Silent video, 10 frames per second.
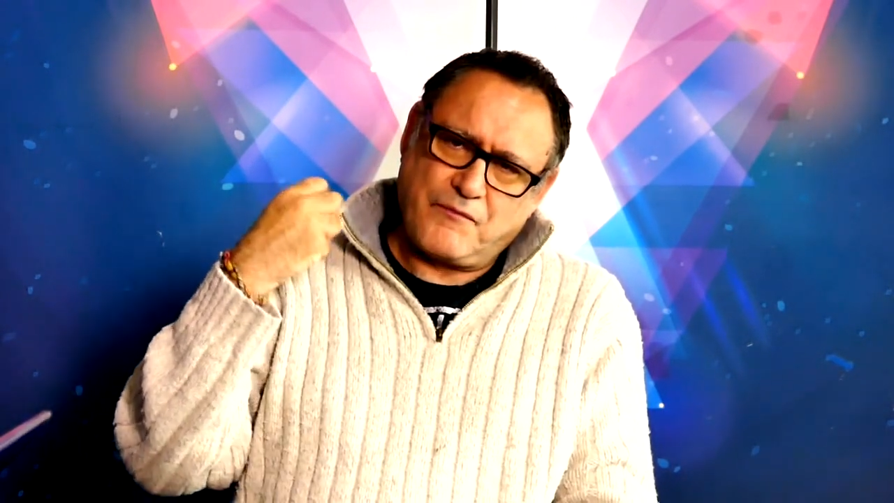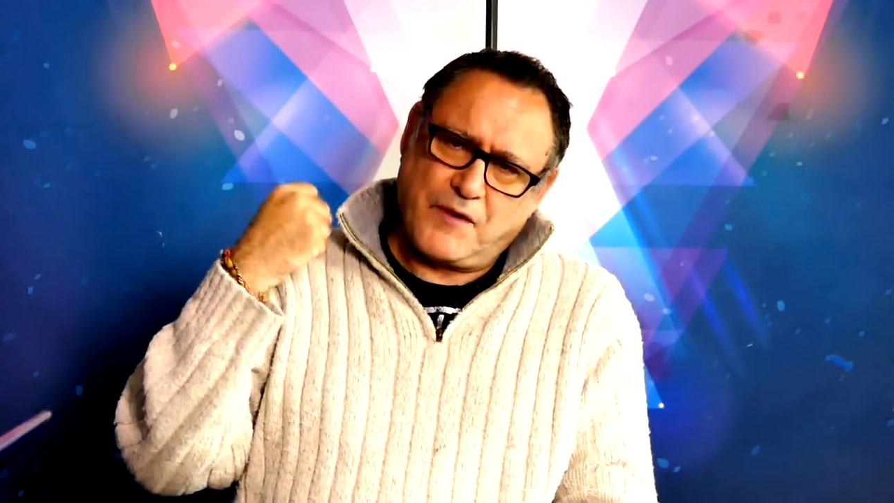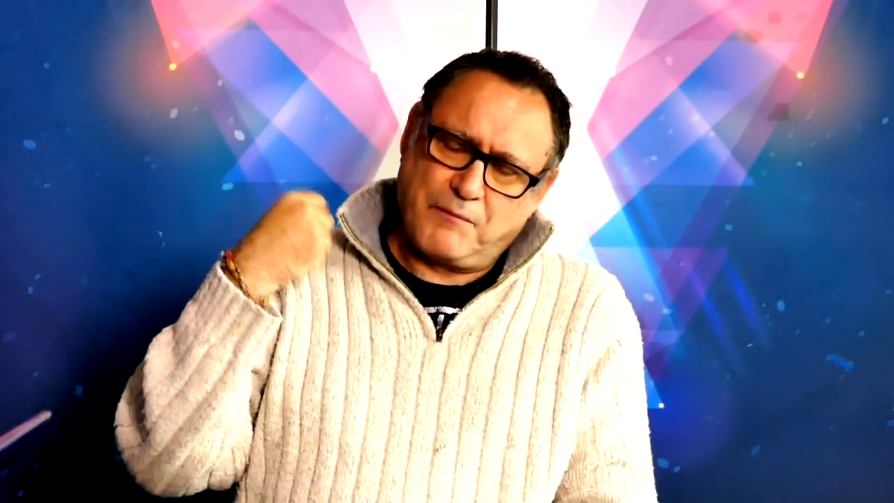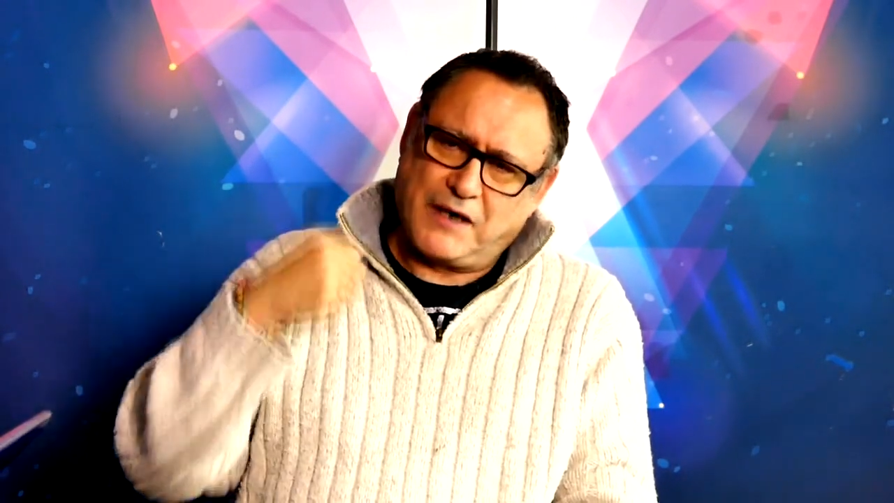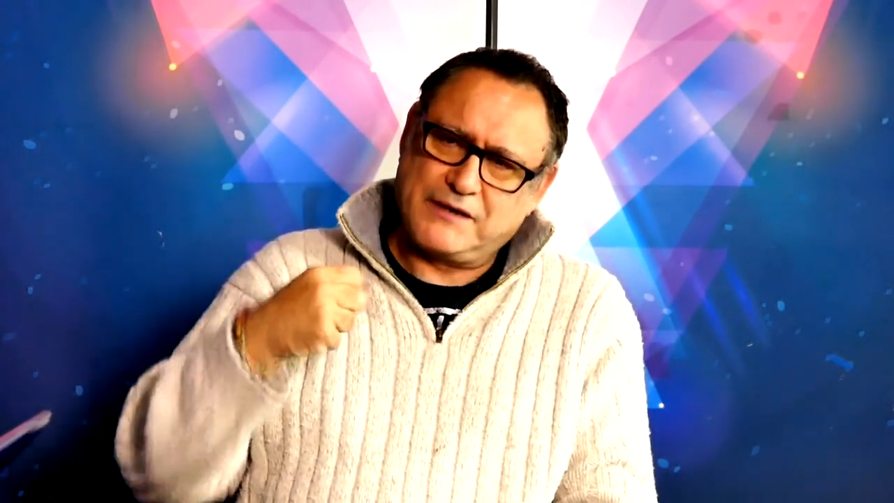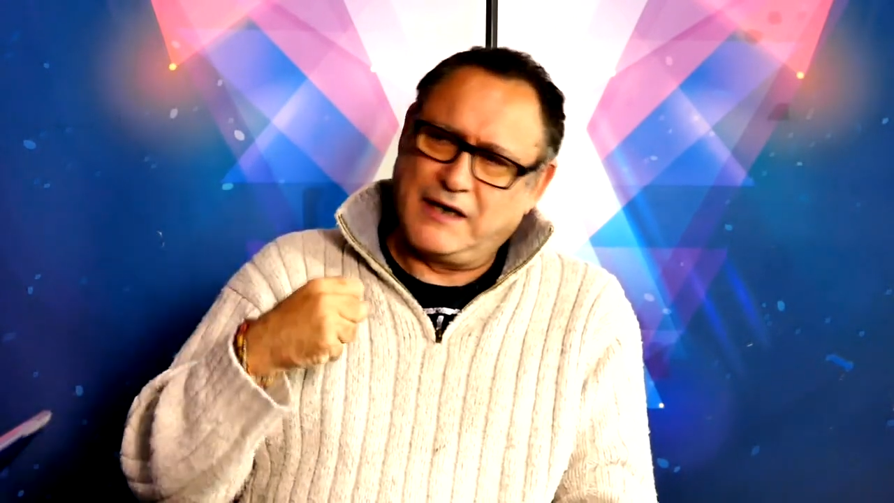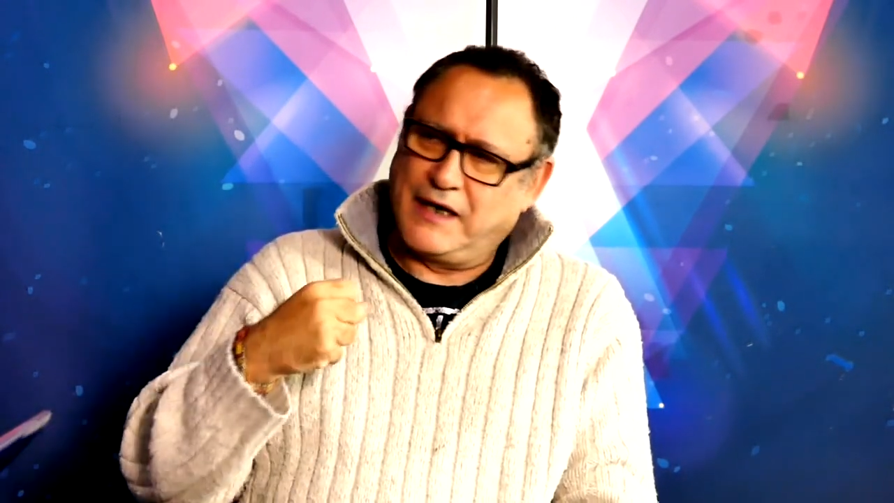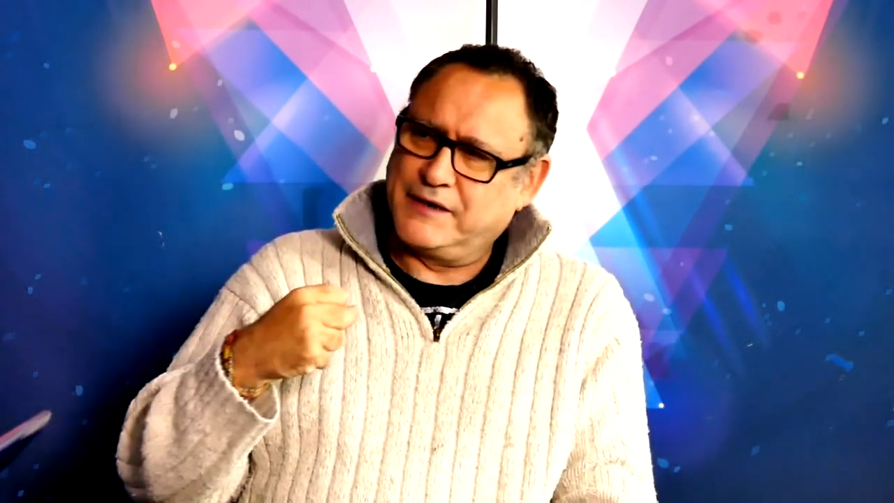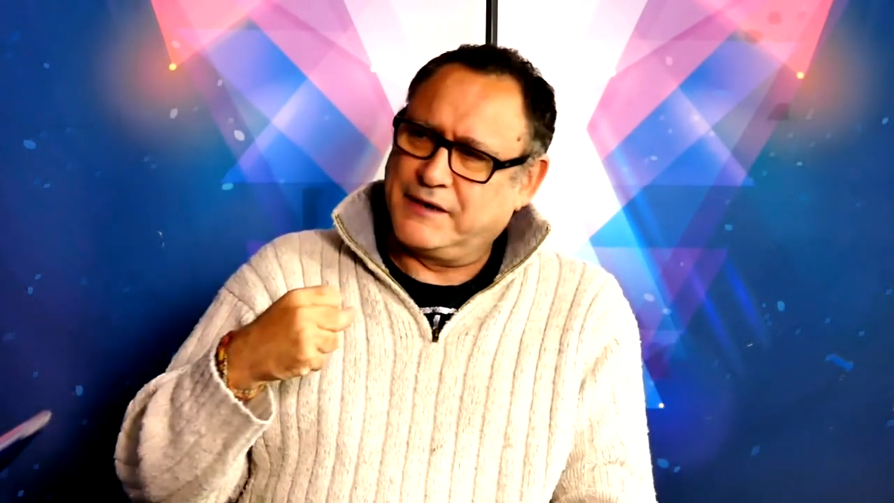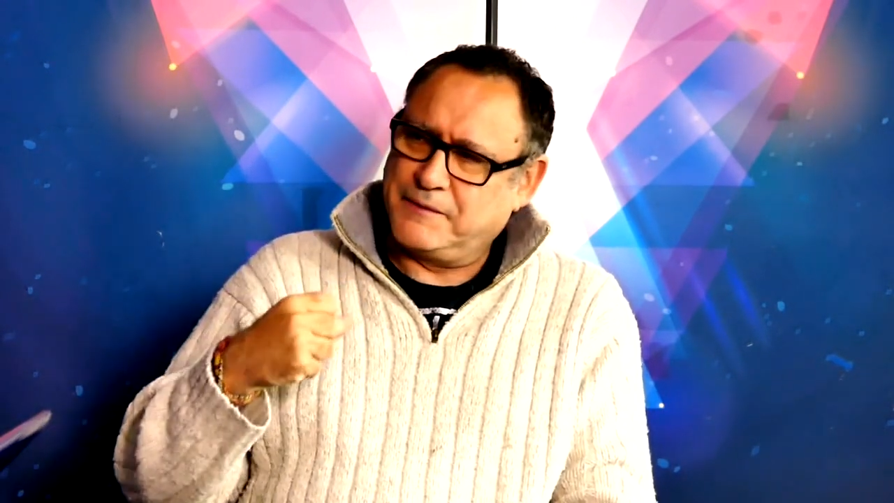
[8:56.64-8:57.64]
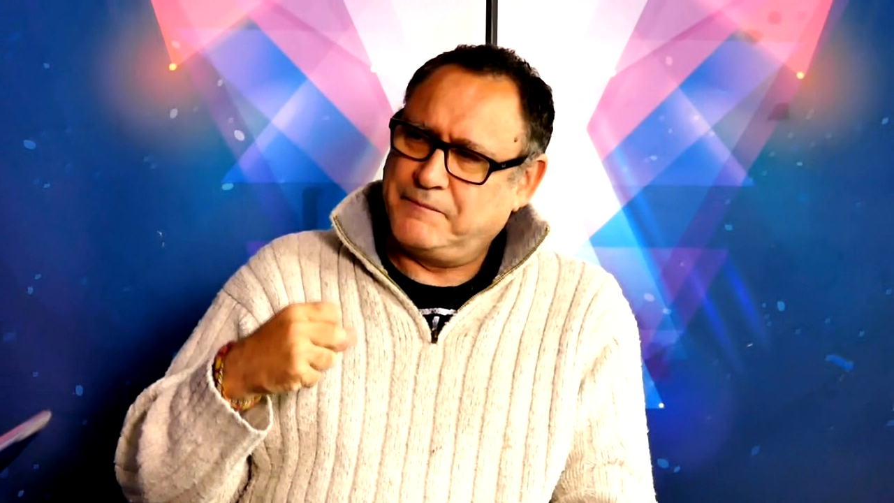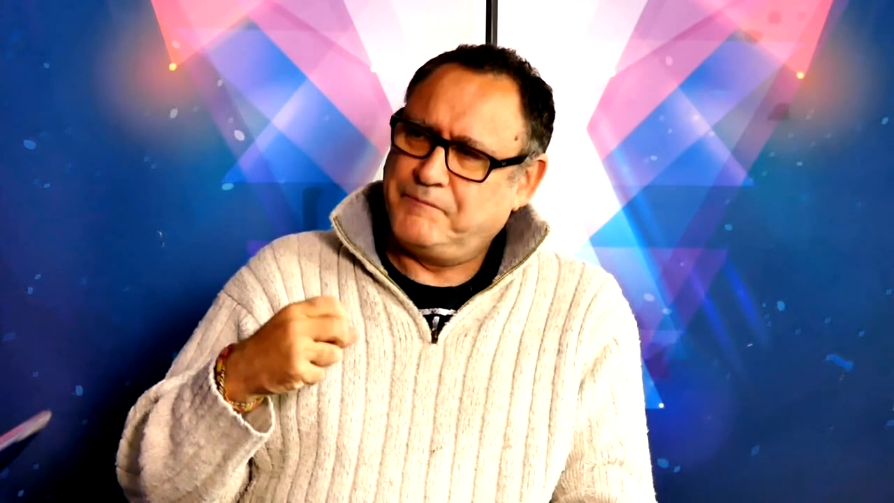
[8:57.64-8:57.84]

Martin Heidegger,